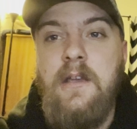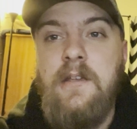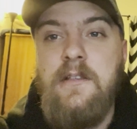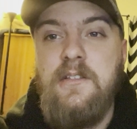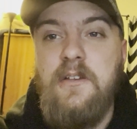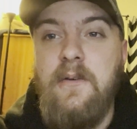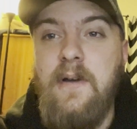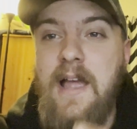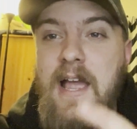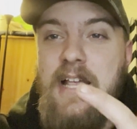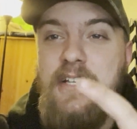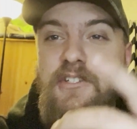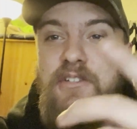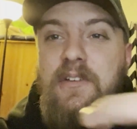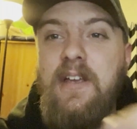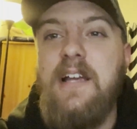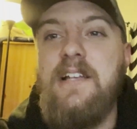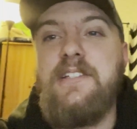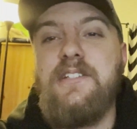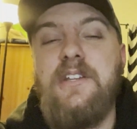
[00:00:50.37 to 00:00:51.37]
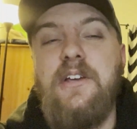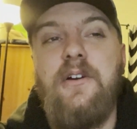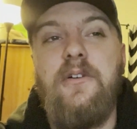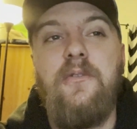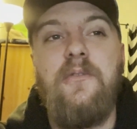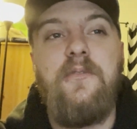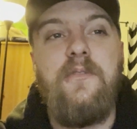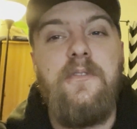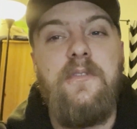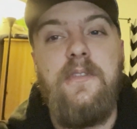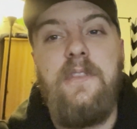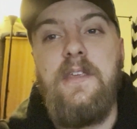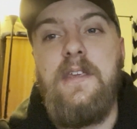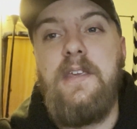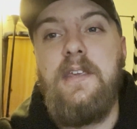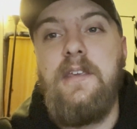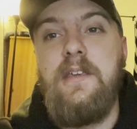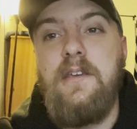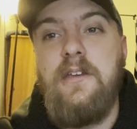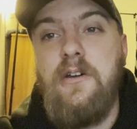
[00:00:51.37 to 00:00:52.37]
So as you guys know,
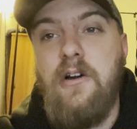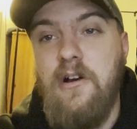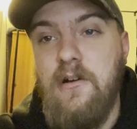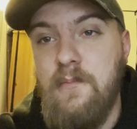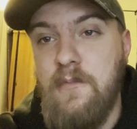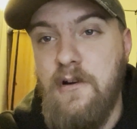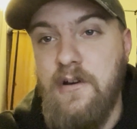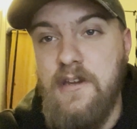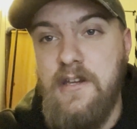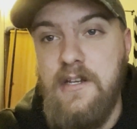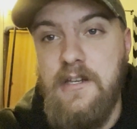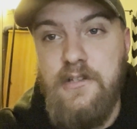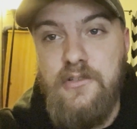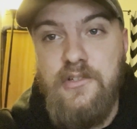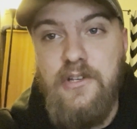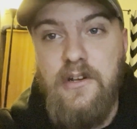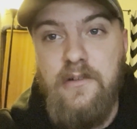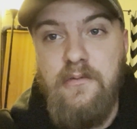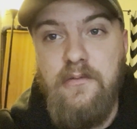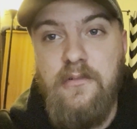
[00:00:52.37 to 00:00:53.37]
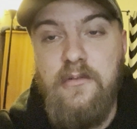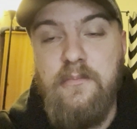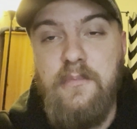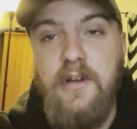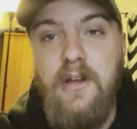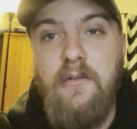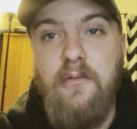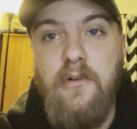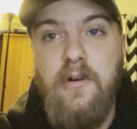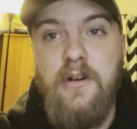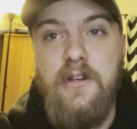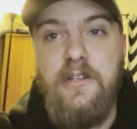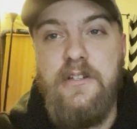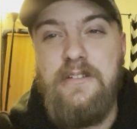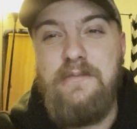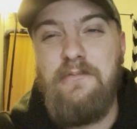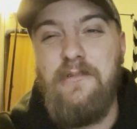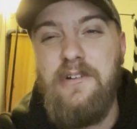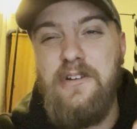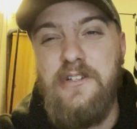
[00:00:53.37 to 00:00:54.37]
the car market in general, but we're
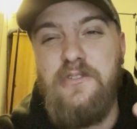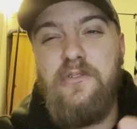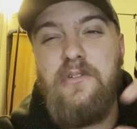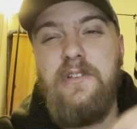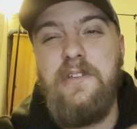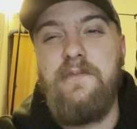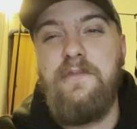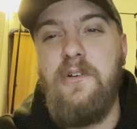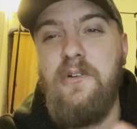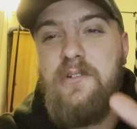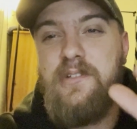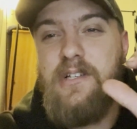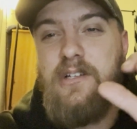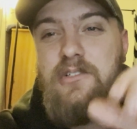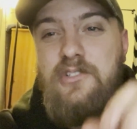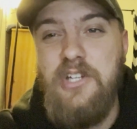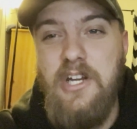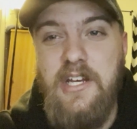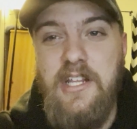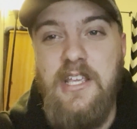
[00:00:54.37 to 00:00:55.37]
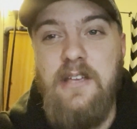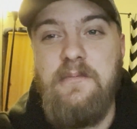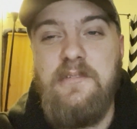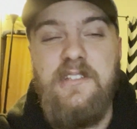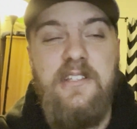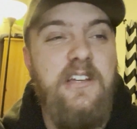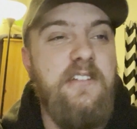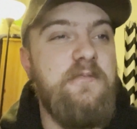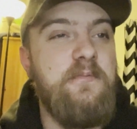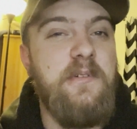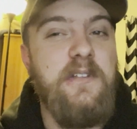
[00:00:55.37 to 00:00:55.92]
gonna strictly focus on JDM stuff.